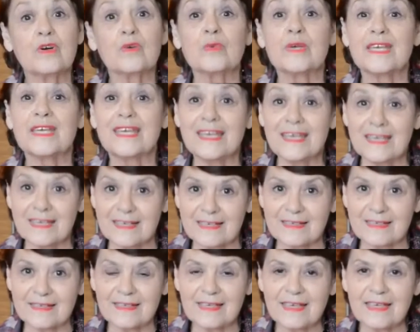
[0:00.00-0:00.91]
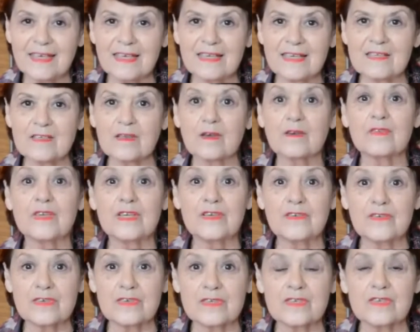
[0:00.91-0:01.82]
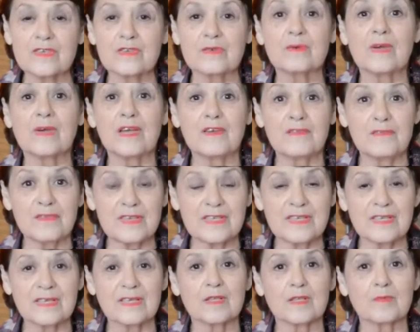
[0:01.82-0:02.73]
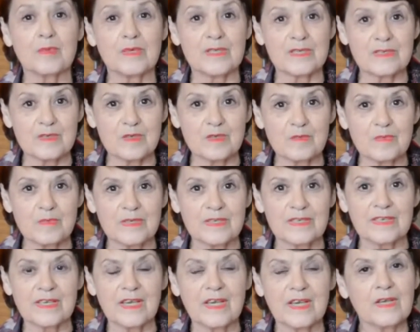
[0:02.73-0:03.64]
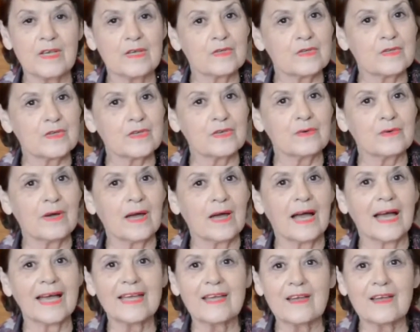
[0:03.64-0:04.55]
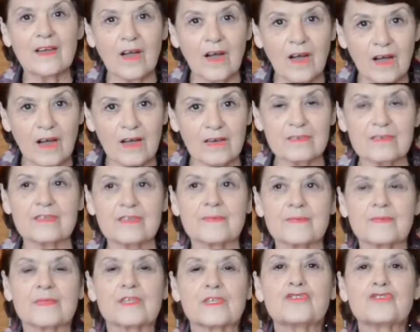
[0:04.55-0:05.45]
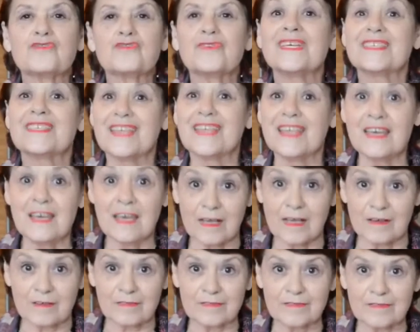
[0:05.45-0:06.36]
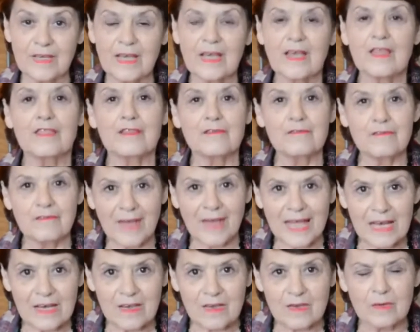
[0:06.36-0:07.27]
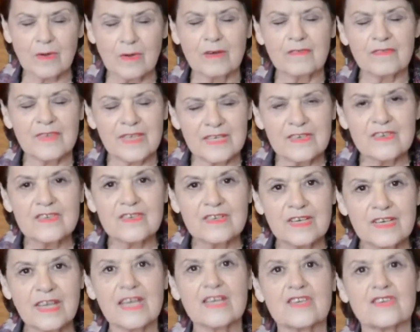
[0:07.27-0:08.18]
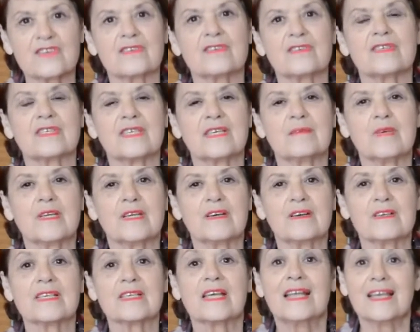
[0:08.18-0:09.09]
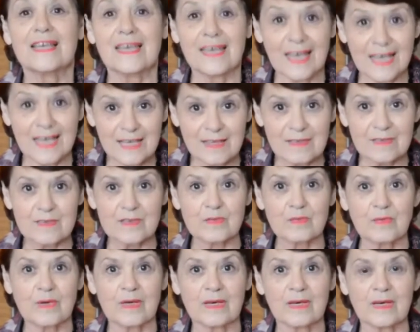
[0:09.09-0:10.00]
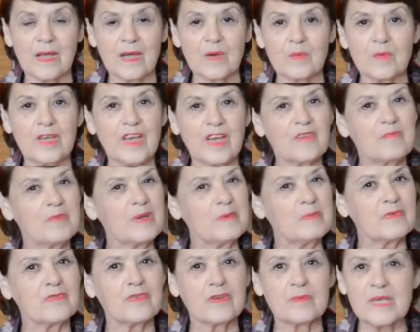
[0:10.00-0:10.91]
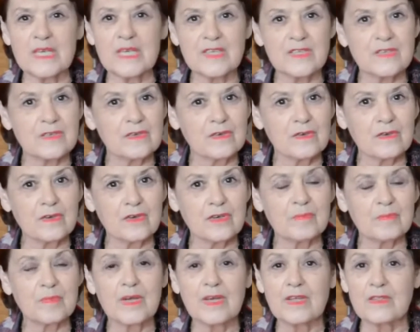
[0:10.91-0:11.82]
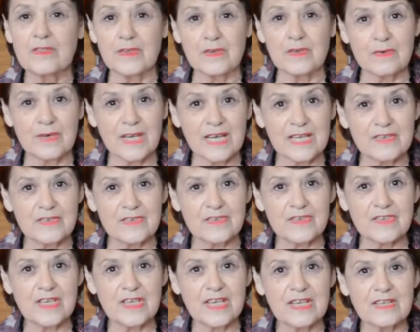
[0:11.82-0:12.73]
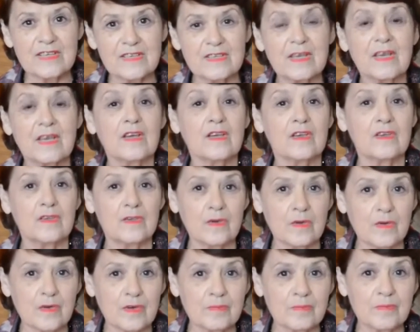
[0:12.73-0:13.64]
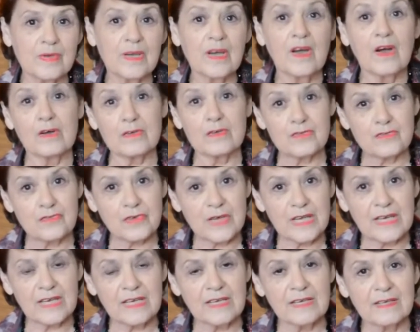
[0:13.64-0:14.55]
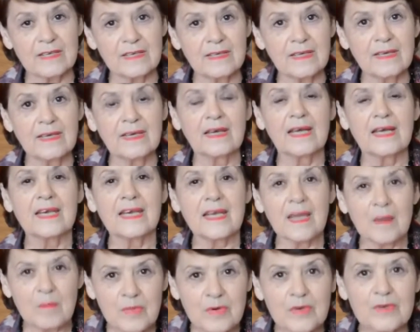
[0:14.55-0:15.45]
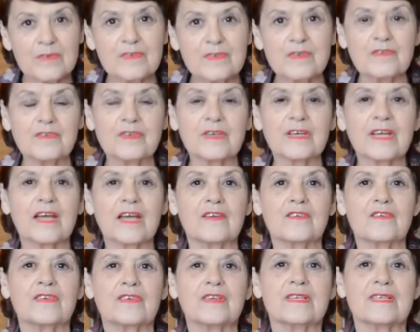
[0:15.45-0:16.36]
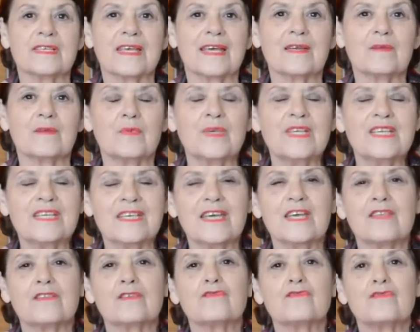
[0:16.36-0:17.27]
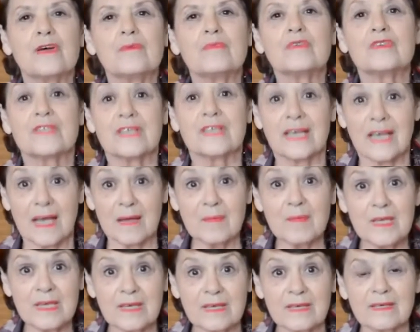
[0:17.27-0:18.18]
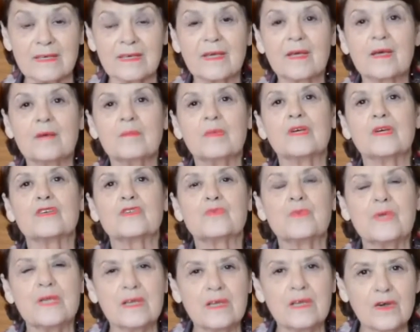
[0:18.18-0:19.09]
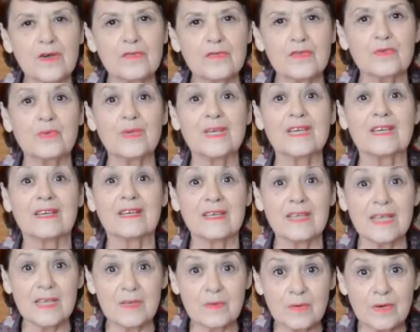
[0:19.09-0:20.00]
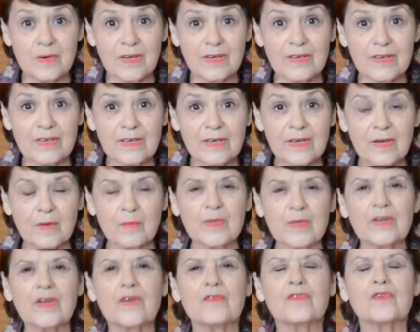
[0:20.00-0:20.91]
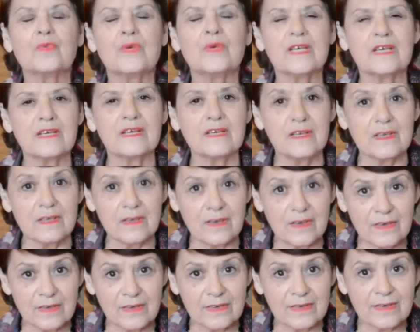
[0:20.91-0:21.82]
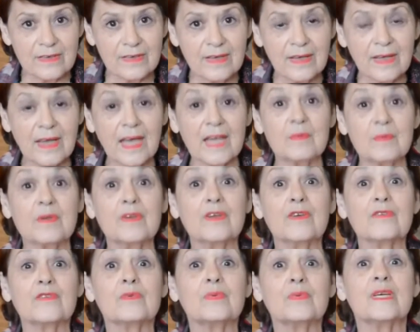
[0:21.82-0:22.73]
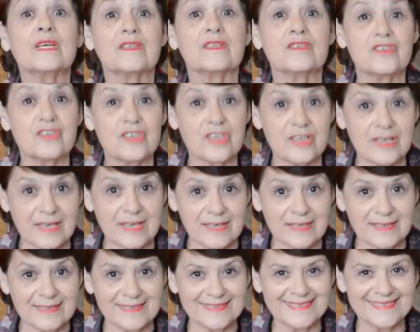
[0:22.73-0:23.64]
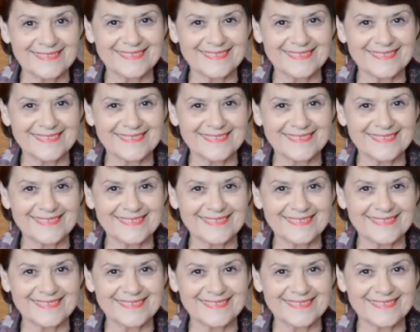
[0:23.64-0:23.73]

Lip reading: what we hear is of interest to every single participant. So I can't stress enough the value of international seminars like this one. We have people from Eastern Europe, the United States, Europe, Australia, a number of different countries, and we take the trouble to come here because we know that we can network, we know that we can learn, and we know that we can share.